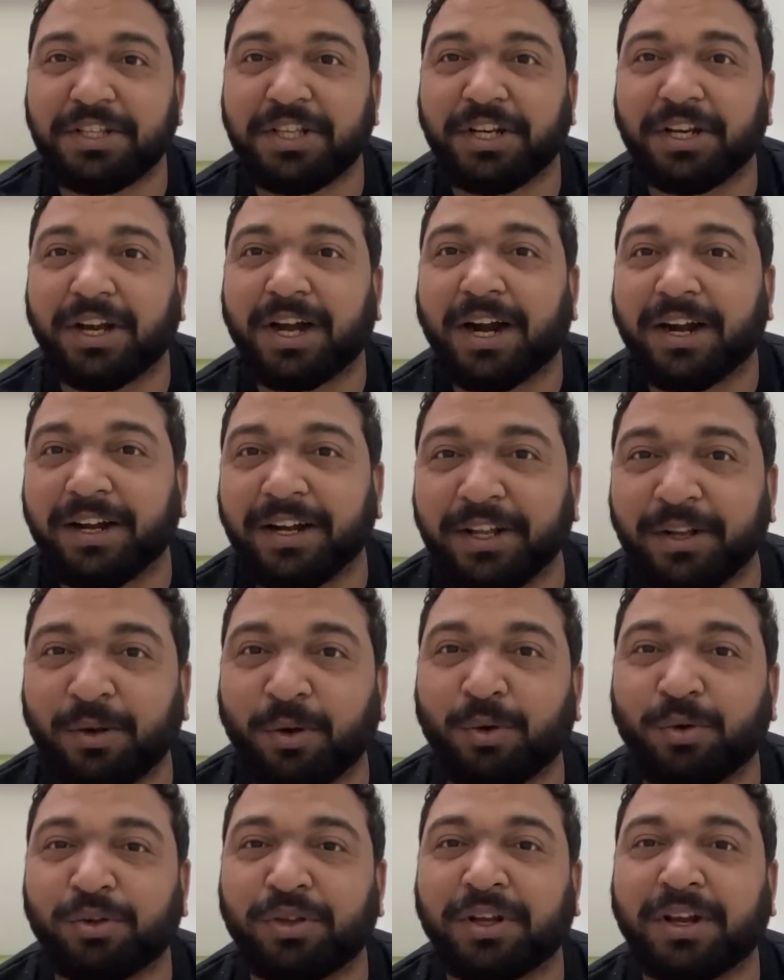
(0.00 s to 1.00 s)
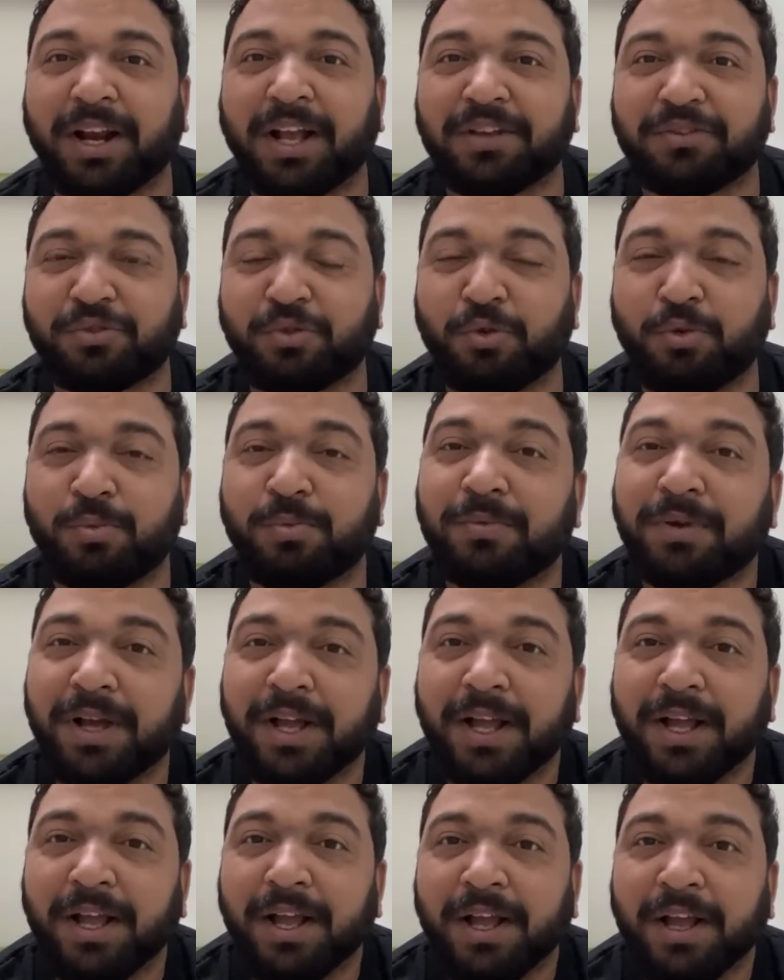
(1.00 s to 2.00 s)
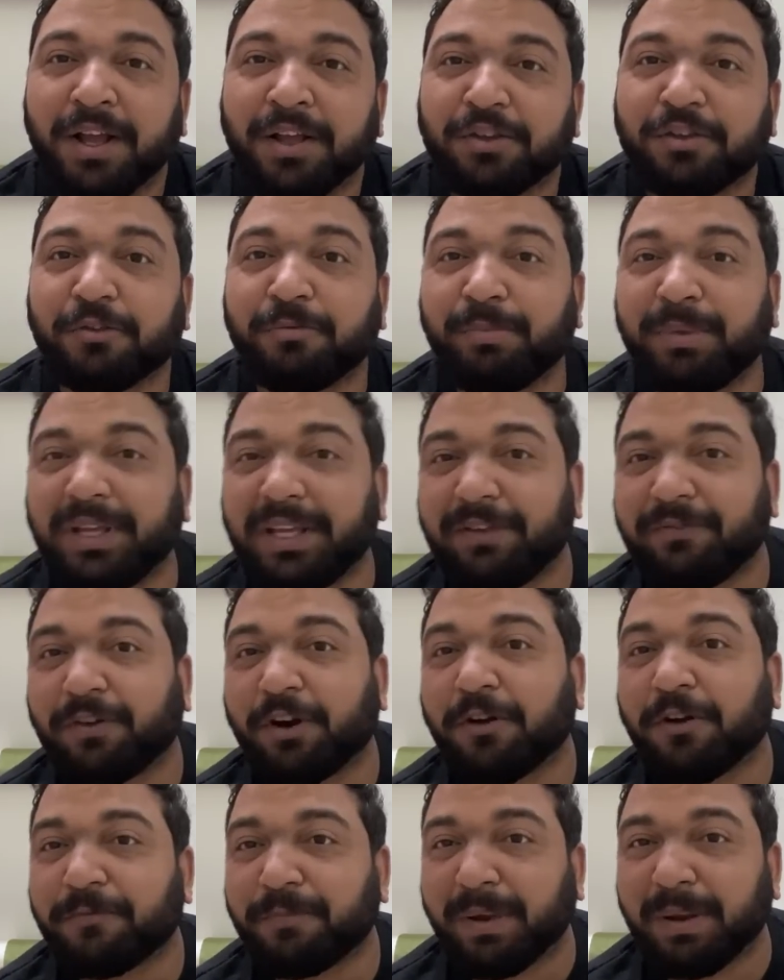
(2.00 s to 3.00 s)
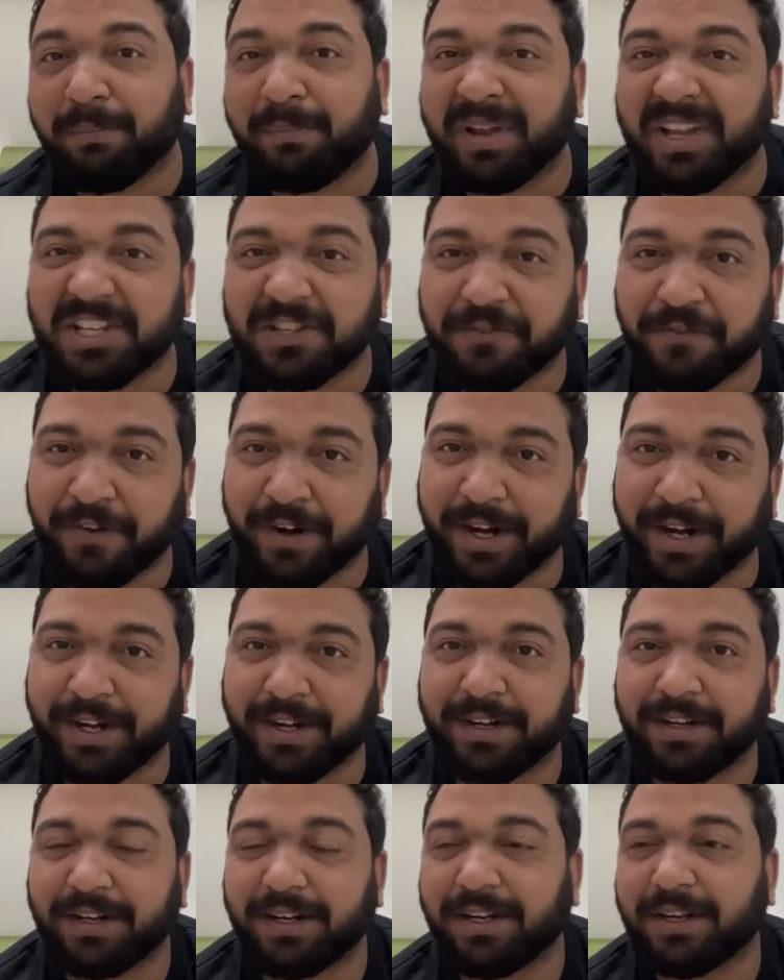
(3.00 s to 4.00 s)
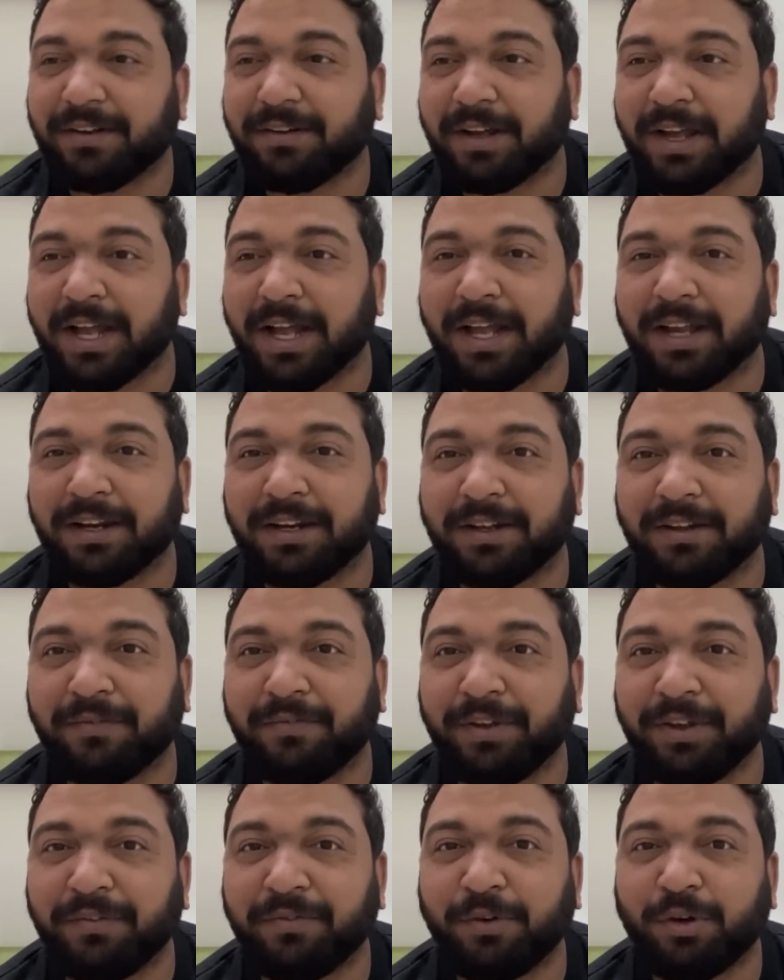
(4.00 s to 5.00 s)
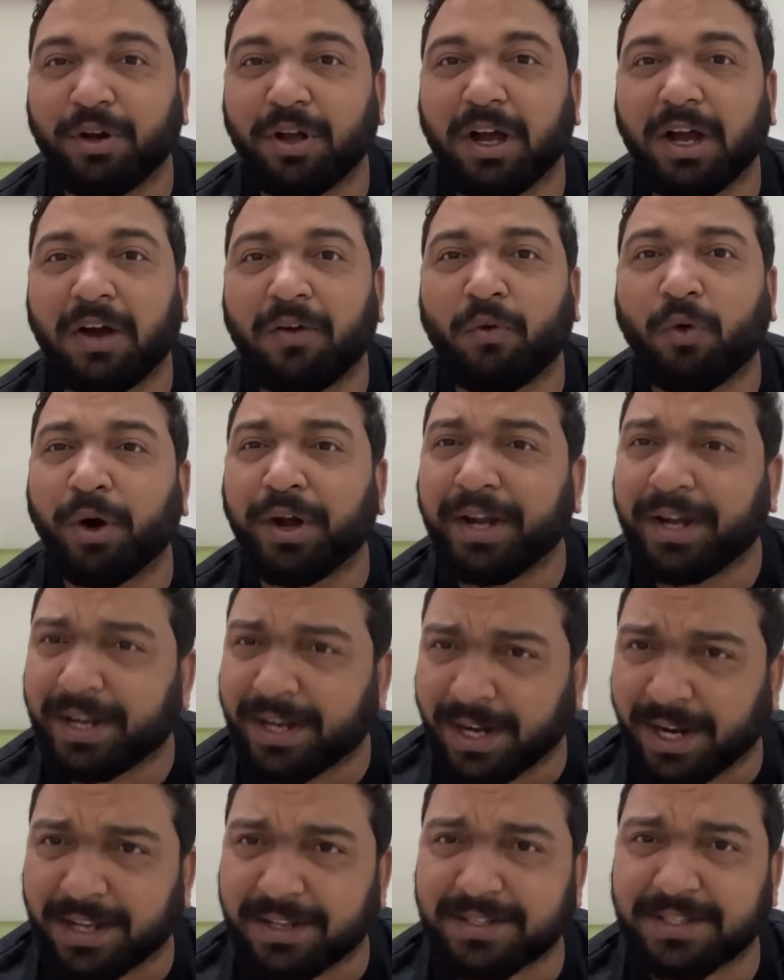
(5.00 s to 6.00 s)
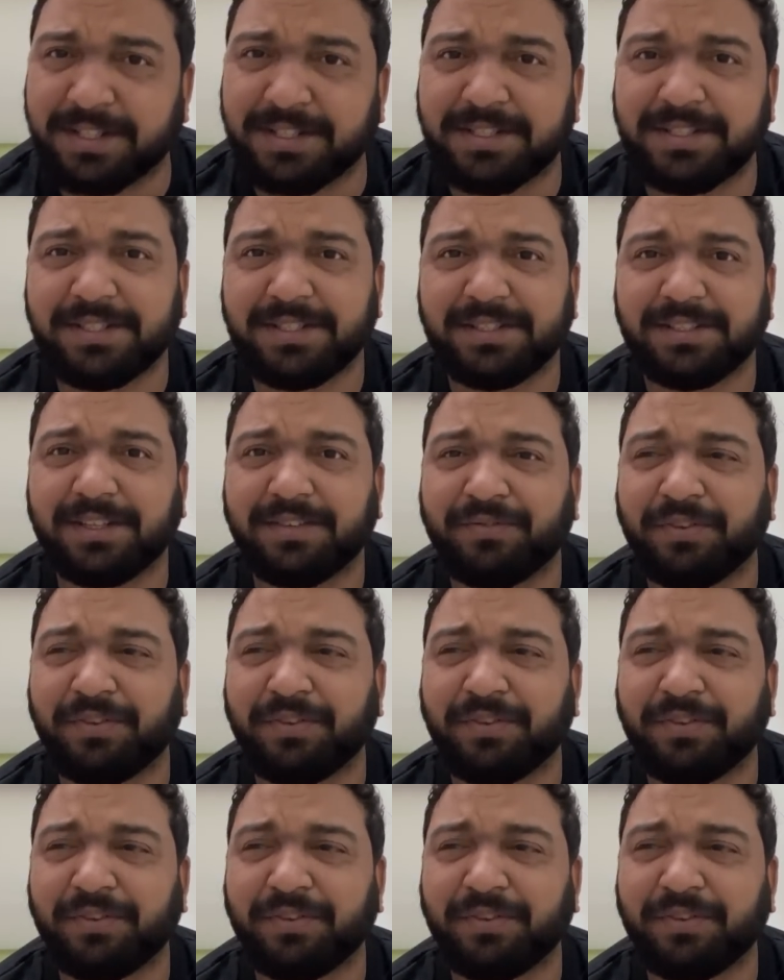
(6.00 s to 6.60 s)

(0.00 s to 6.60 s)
They hardly go to the classroom so me, one of my best friend, and uh, we would avoid classes.